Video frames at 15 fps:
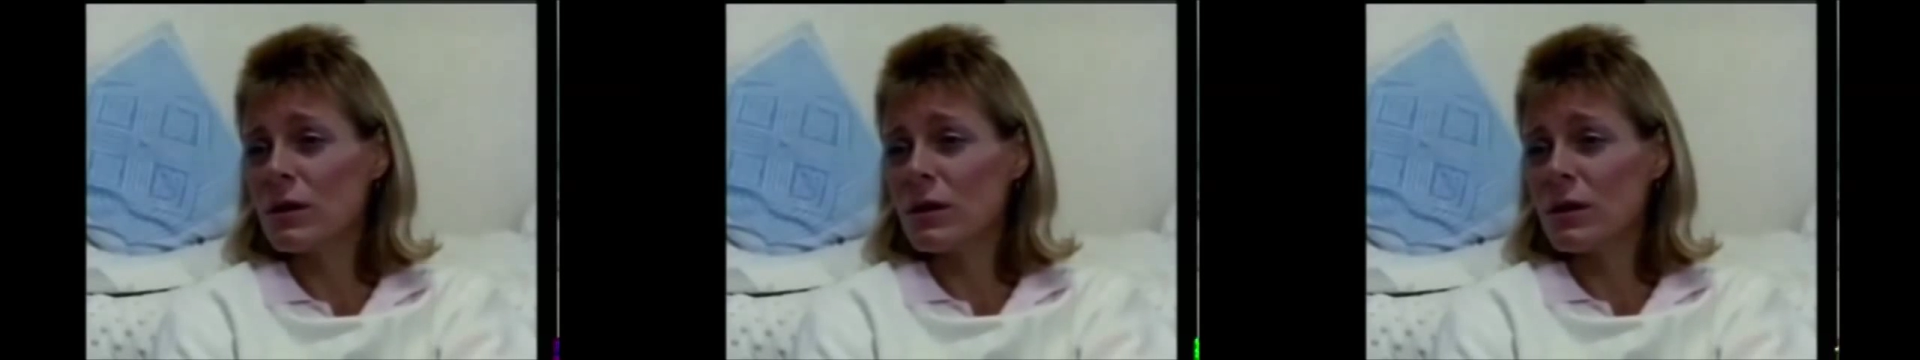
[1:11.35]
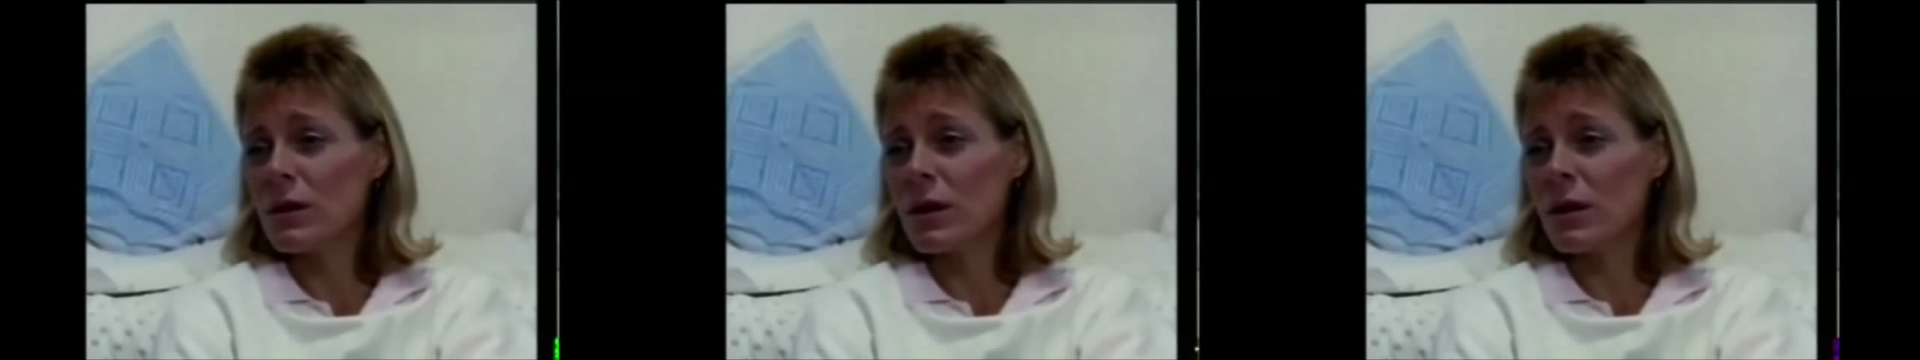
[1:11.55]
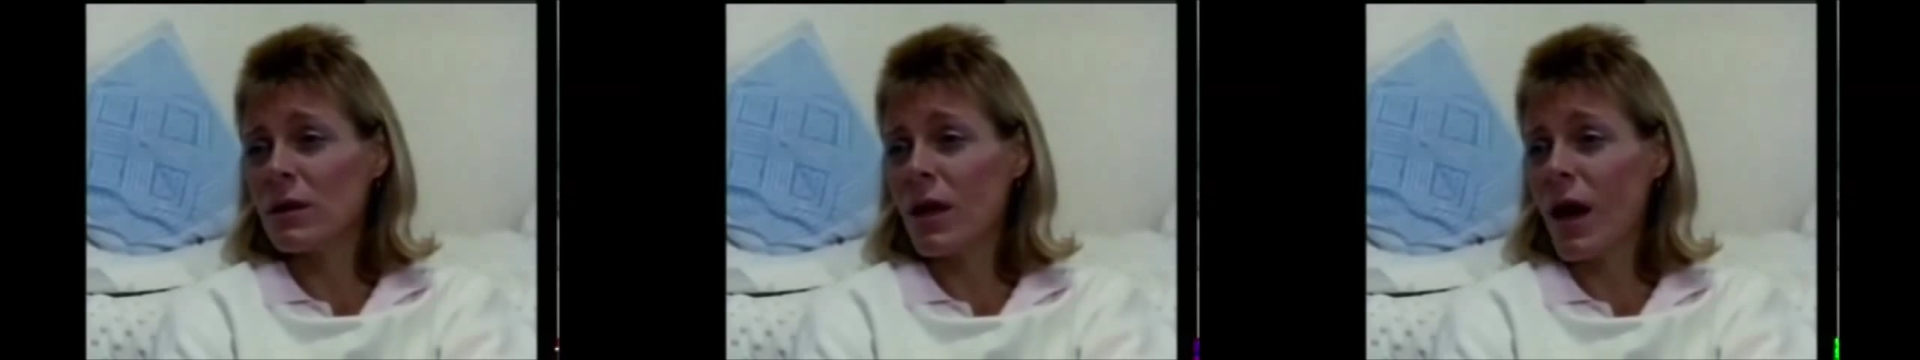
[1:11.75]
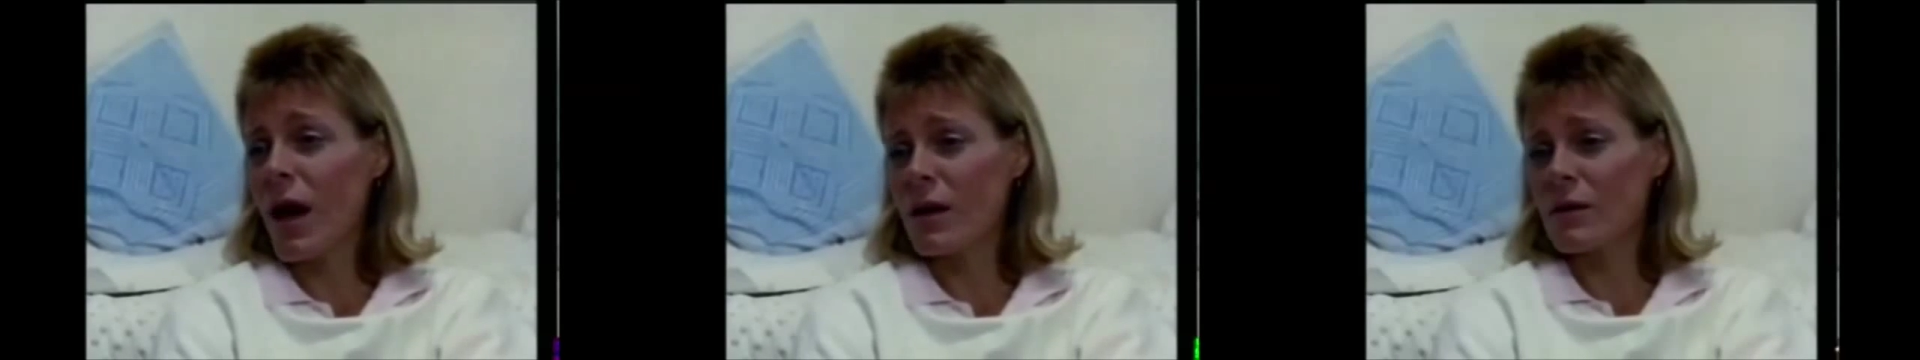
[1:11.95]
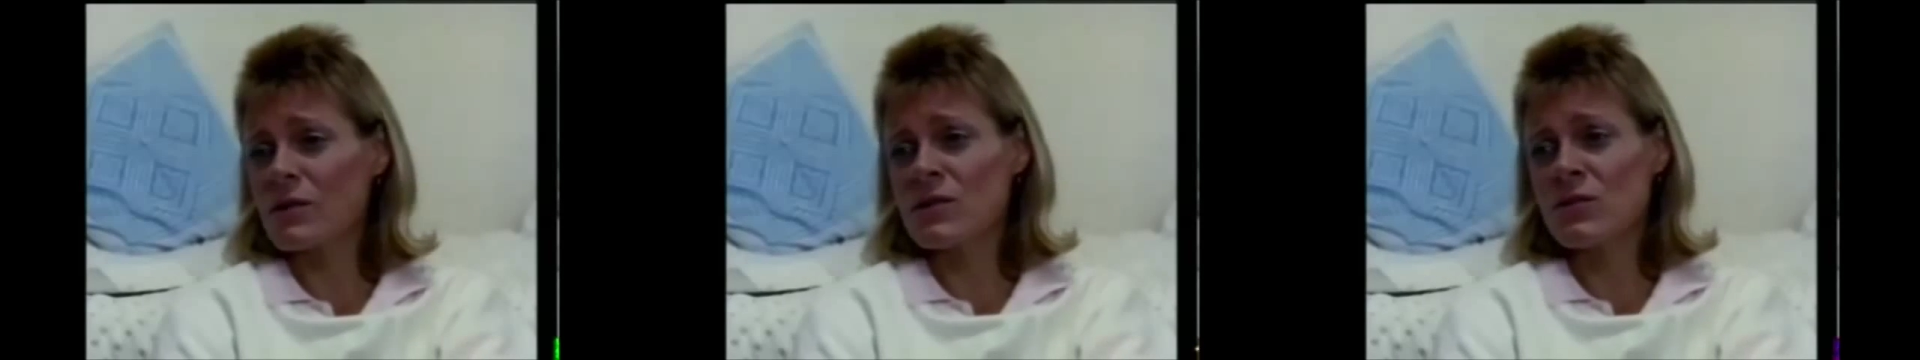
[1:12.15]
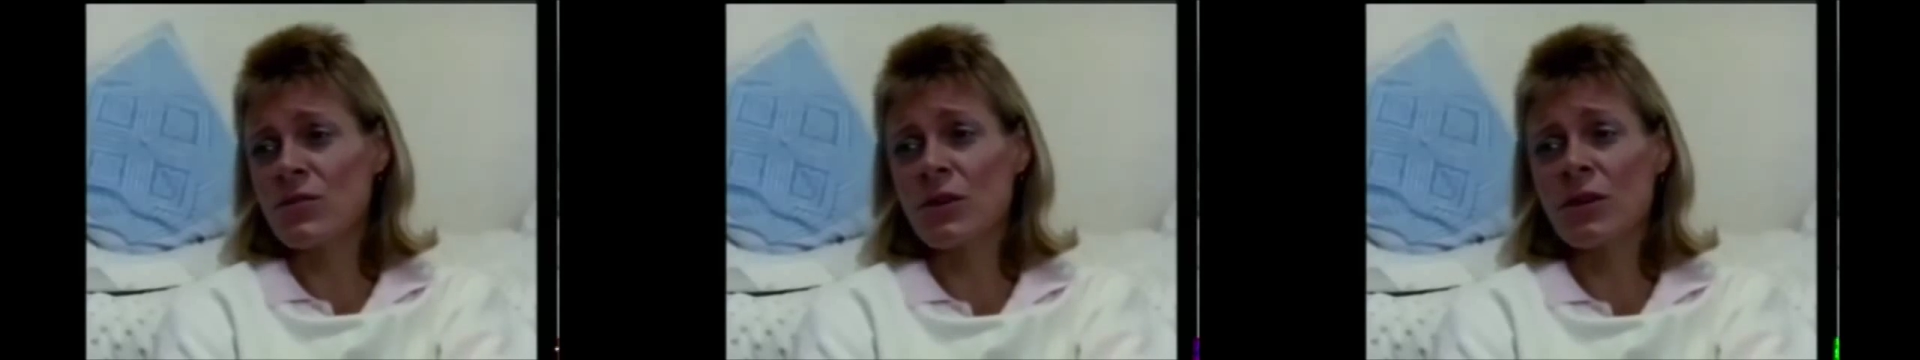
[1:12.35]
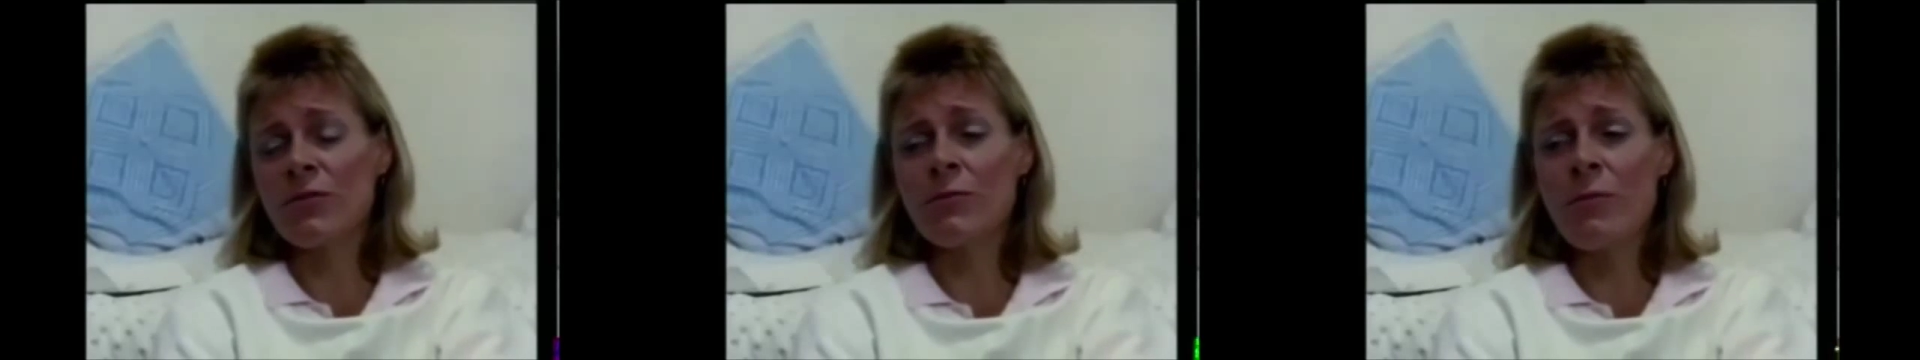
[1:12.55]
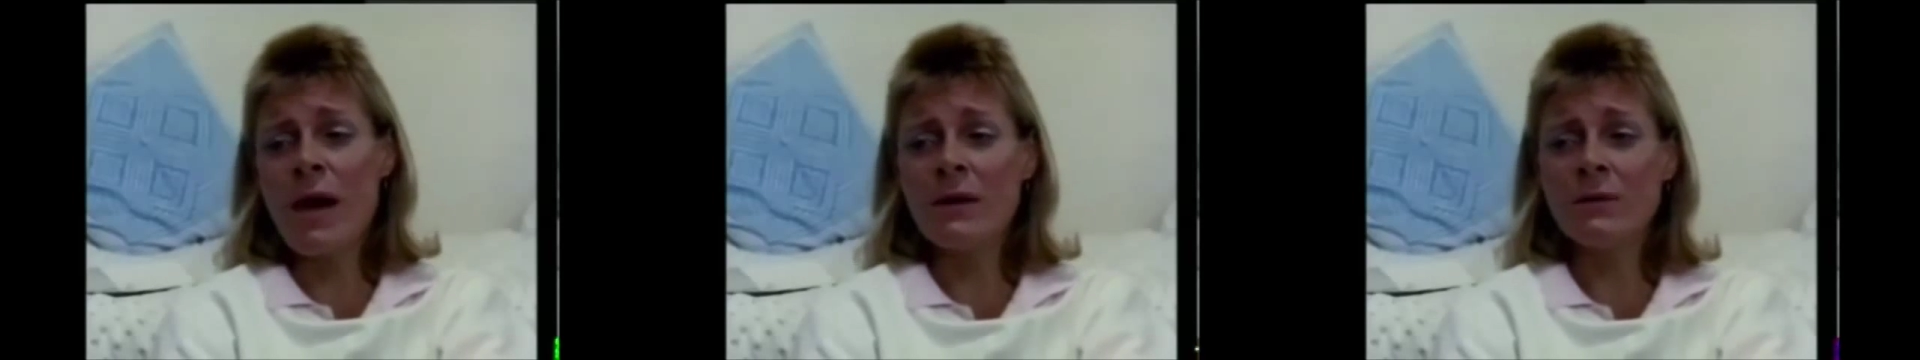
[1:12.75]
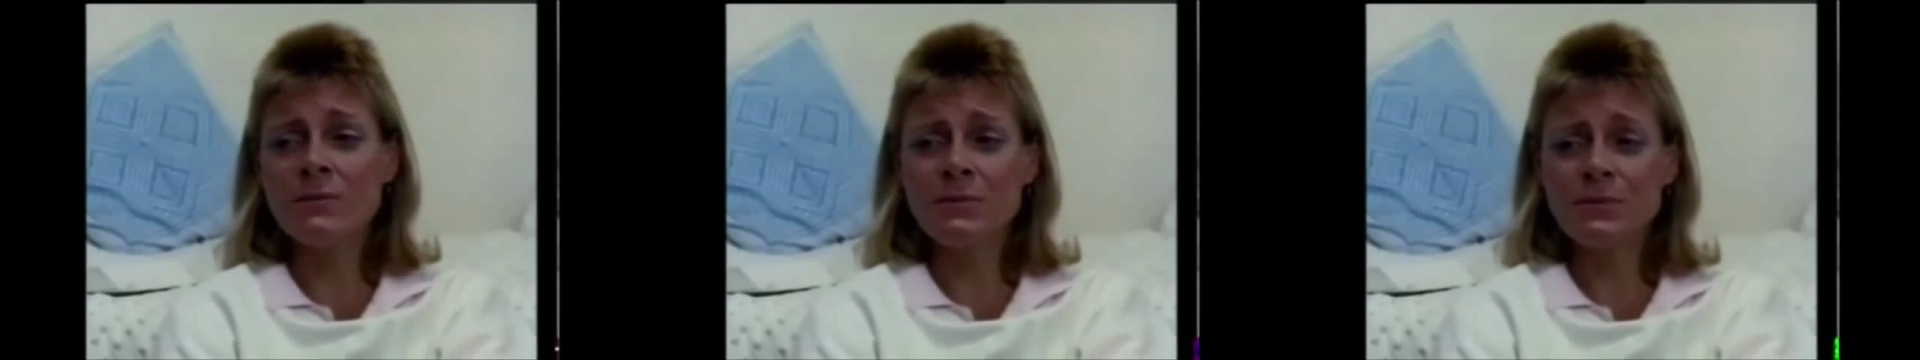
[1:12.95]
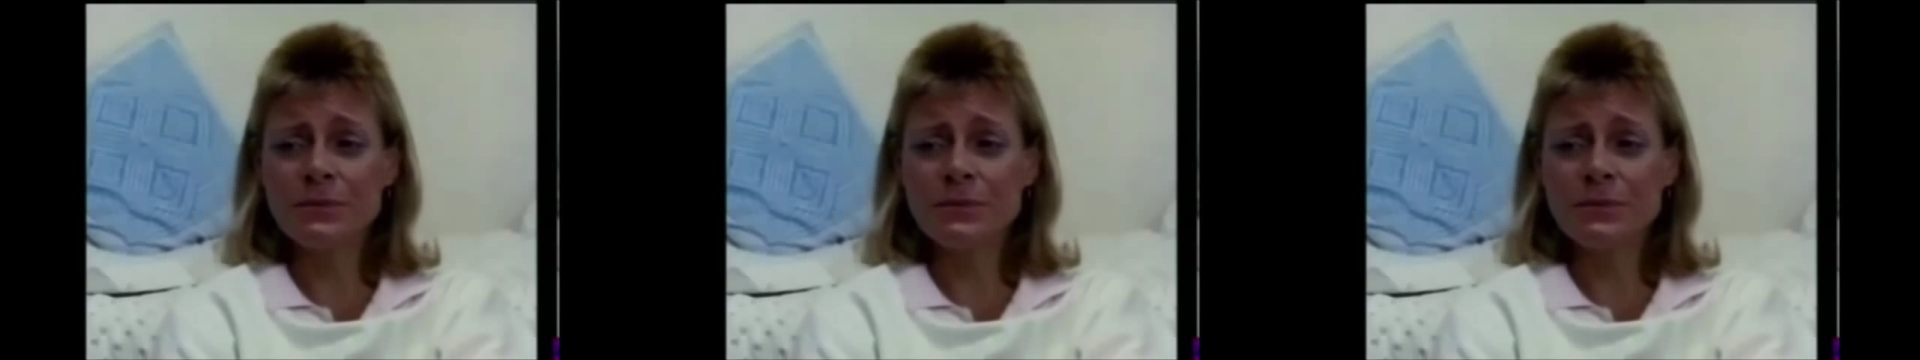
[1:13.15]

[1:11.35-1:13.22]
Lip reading: and the huts full of men